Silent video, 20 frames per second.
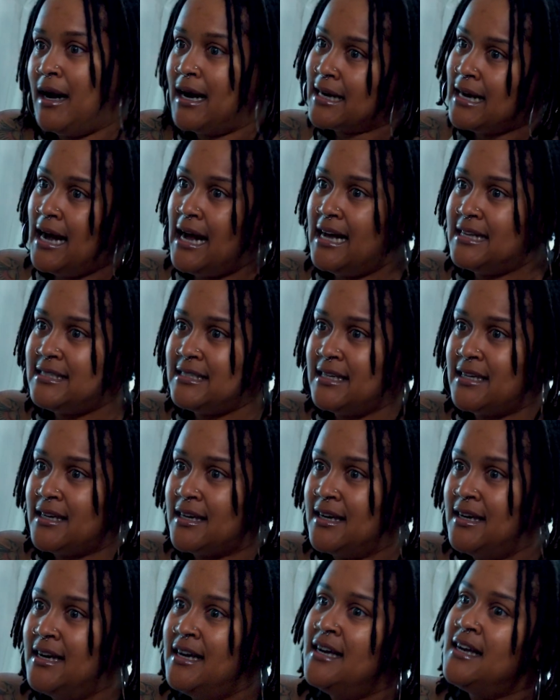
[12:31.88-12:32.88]
my content.
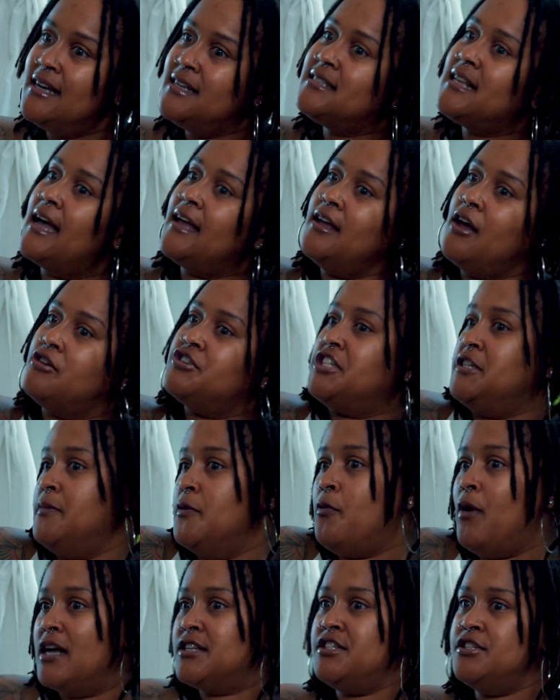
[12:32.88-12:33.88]
He's like, yo, she be
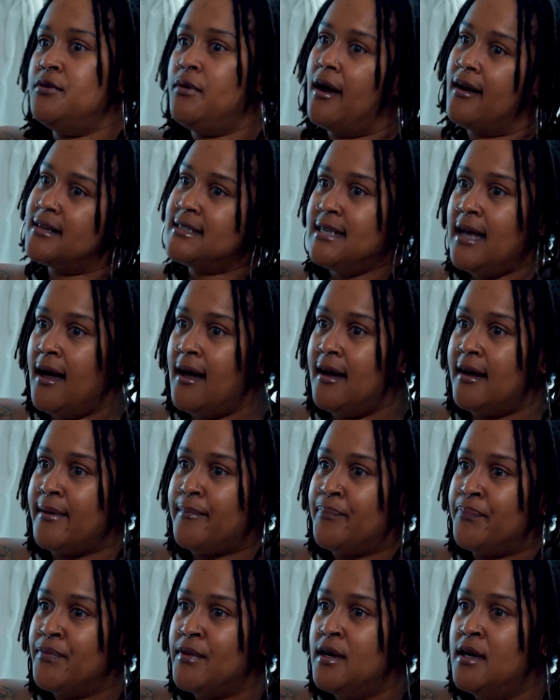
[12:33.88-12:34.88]
watching you all the
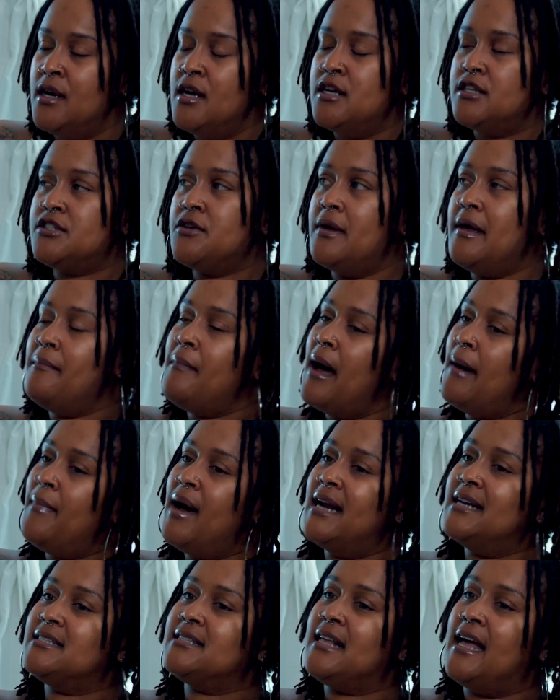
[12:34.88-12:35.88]
time. So in my
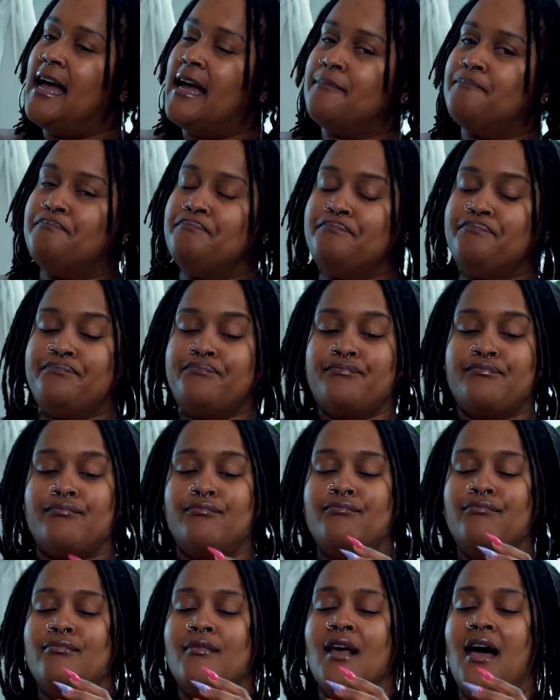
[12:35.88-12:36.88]
mind, it's like,
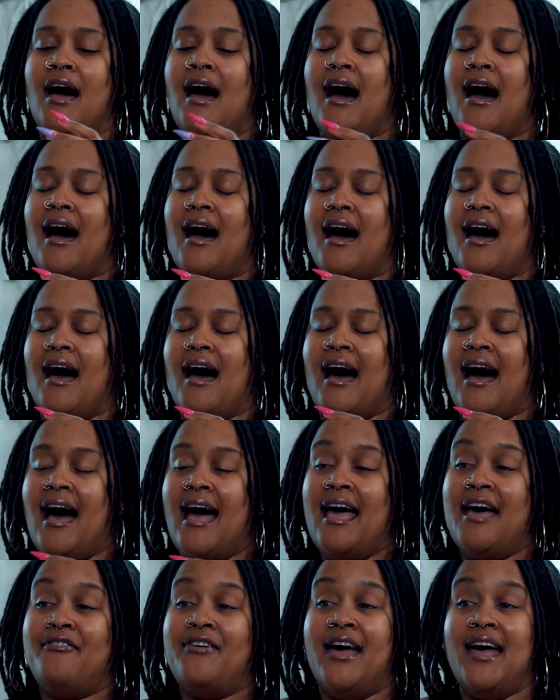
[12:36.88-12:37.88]

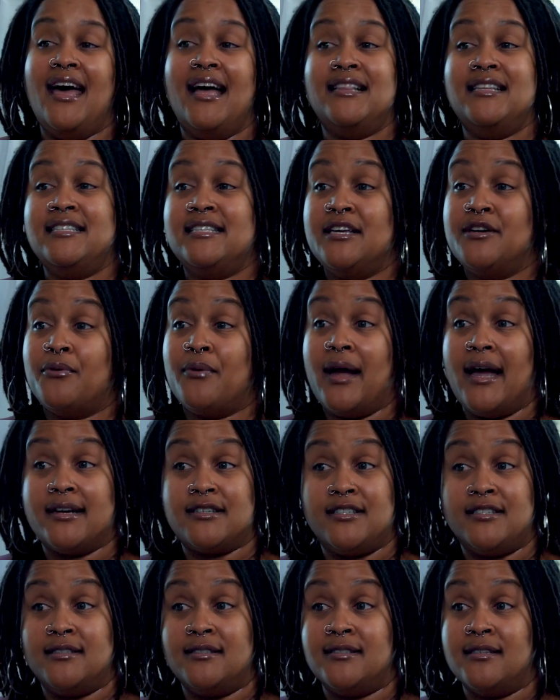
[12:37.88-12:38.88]
I have had these
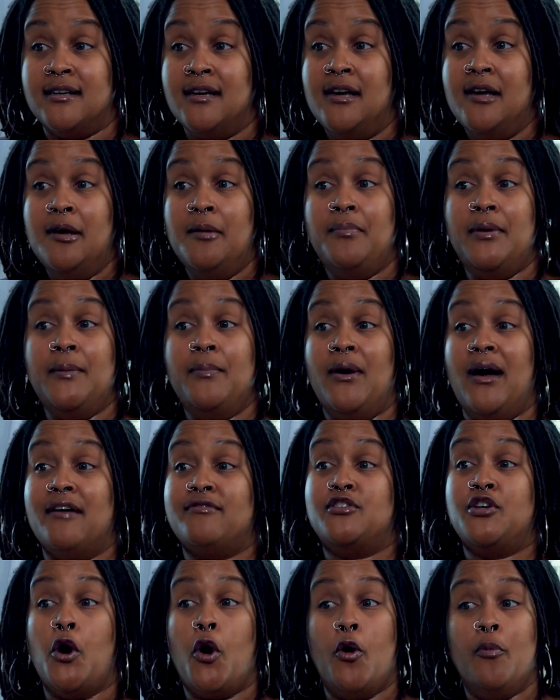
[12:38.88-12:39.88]
interactions. People have
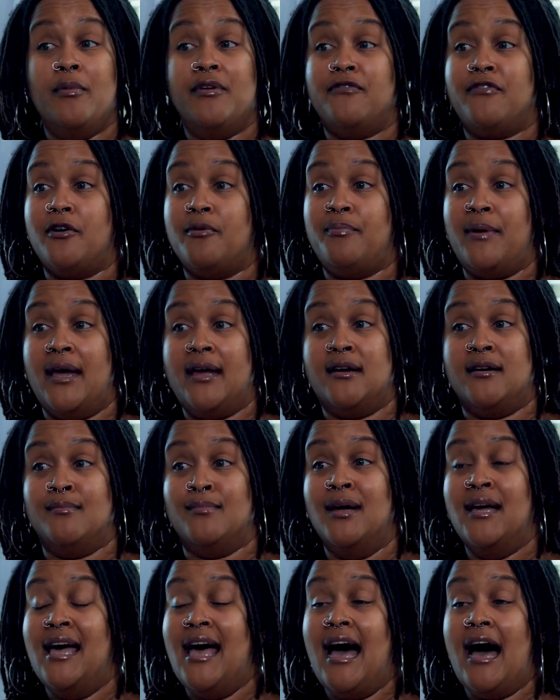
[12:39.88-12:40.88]
told me verbatim
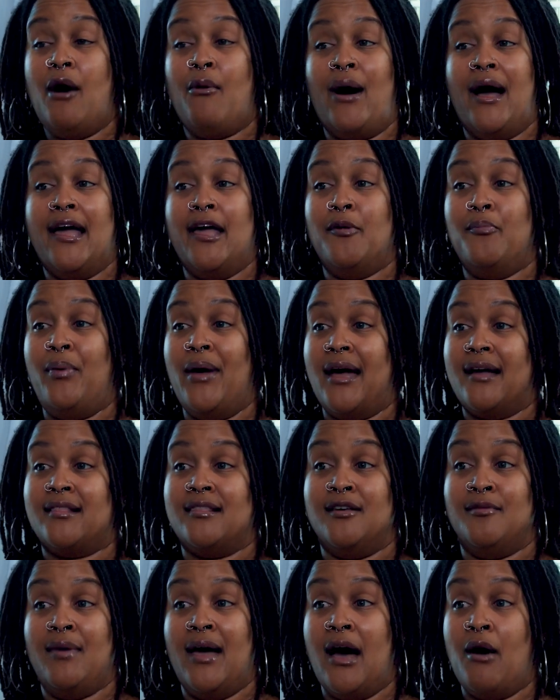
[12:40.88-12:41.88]
how I impact
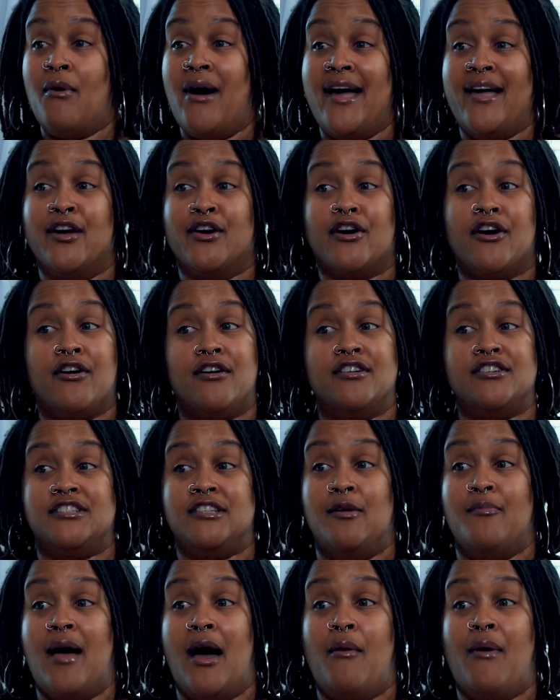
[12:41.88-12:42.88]
them, how I encourage
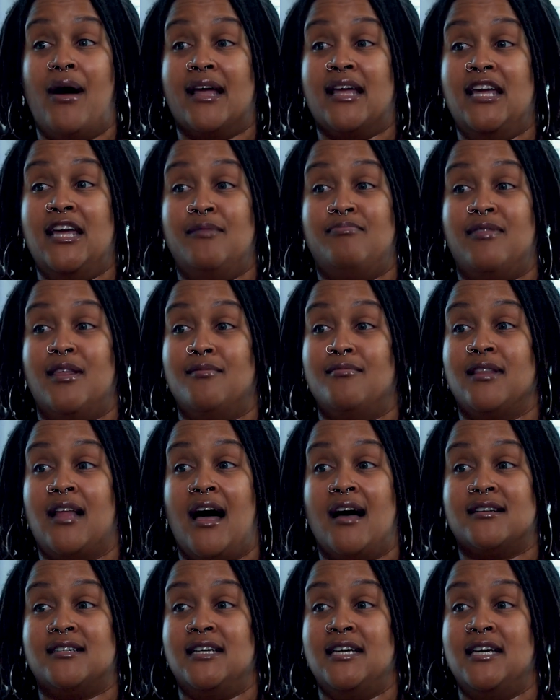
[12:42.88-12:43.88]
them, how I keep them
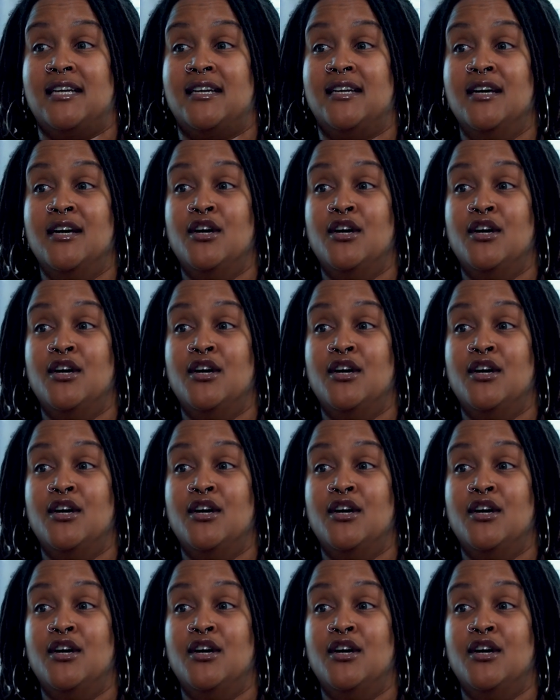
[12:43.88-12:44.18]
locked in